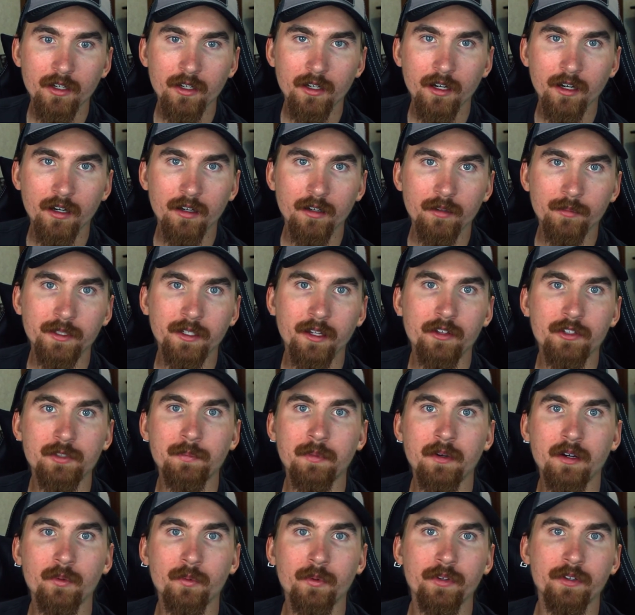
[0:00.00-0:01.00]
Another
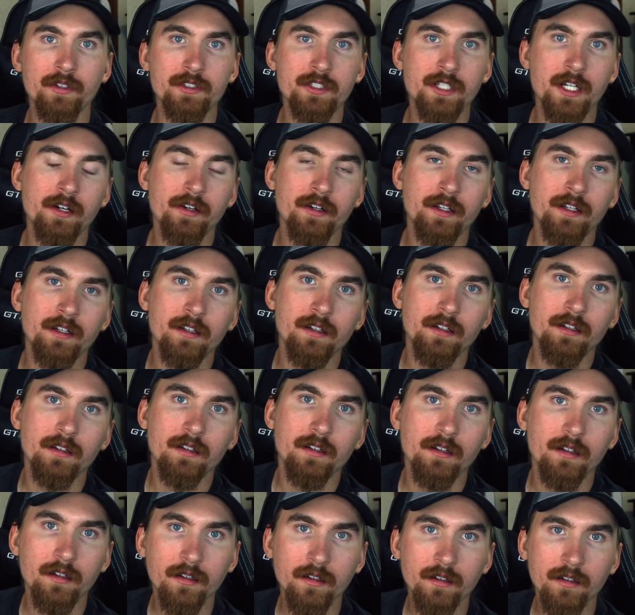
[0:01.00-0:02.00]
spot where the Cherry
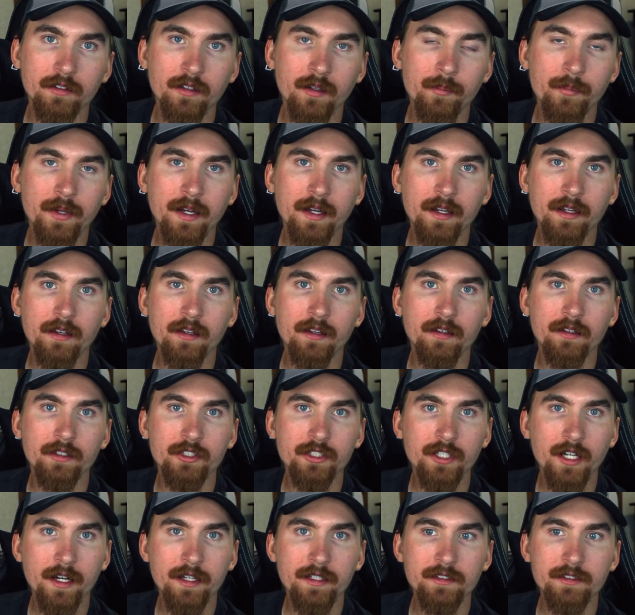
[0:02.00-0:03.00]
Numpad
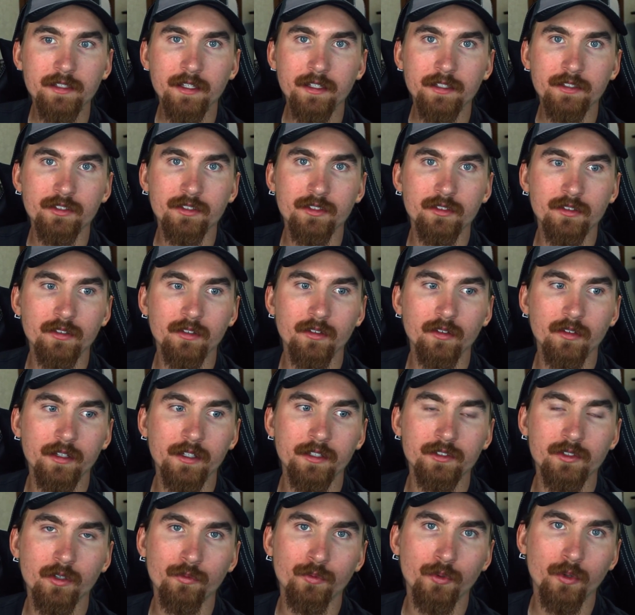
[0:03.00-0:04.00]
shines is
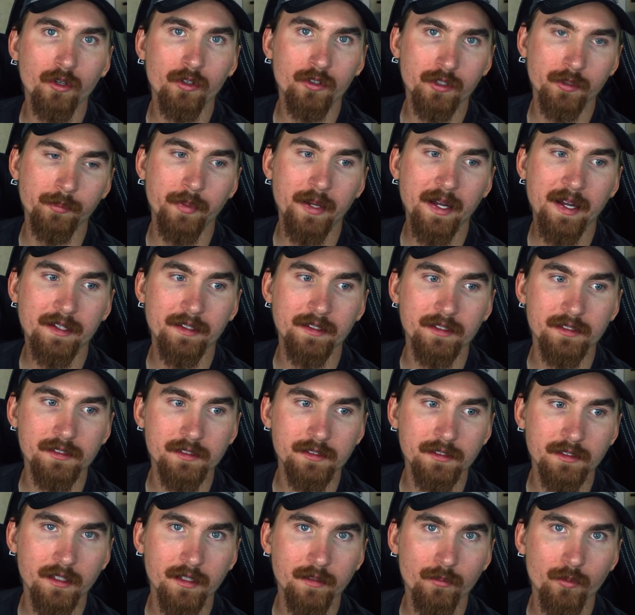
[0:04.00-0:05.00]
its overall compactness.
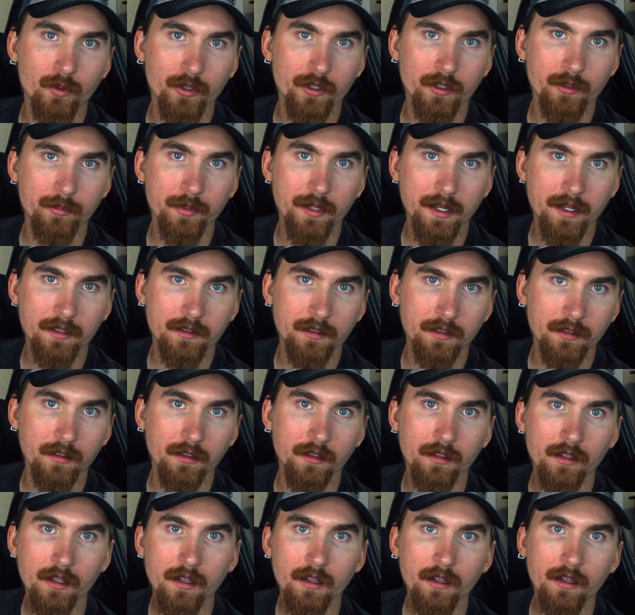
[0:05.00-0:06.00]
It's a lot more compact than
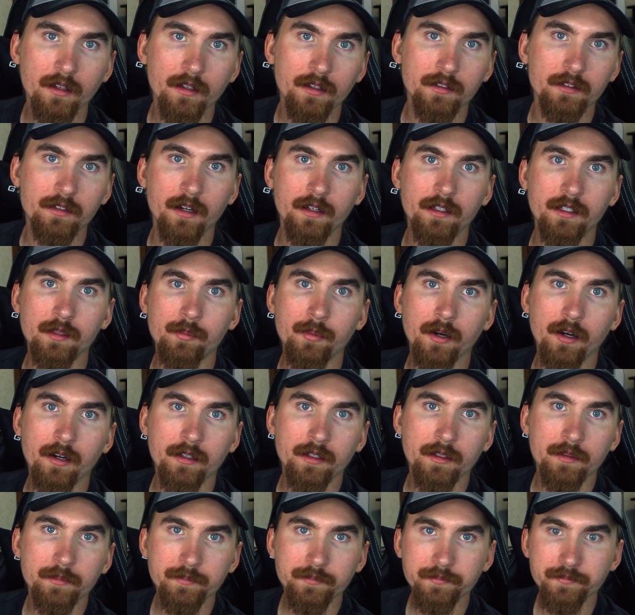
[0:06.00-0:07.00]
the Ducky
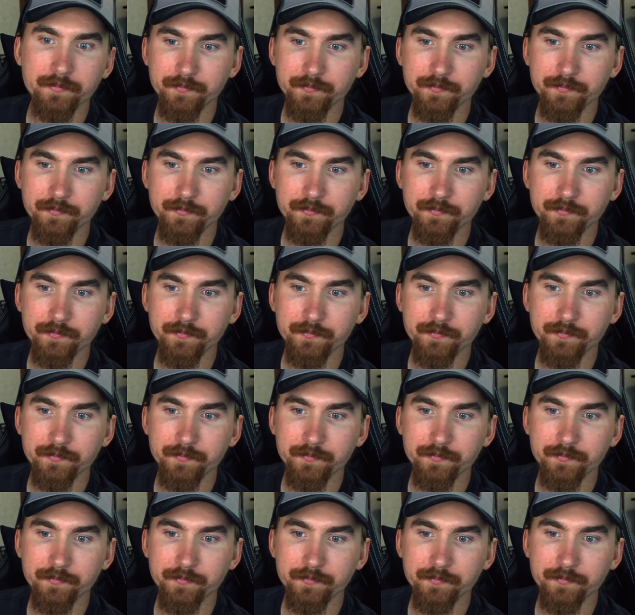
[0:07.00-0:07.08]
Pocket.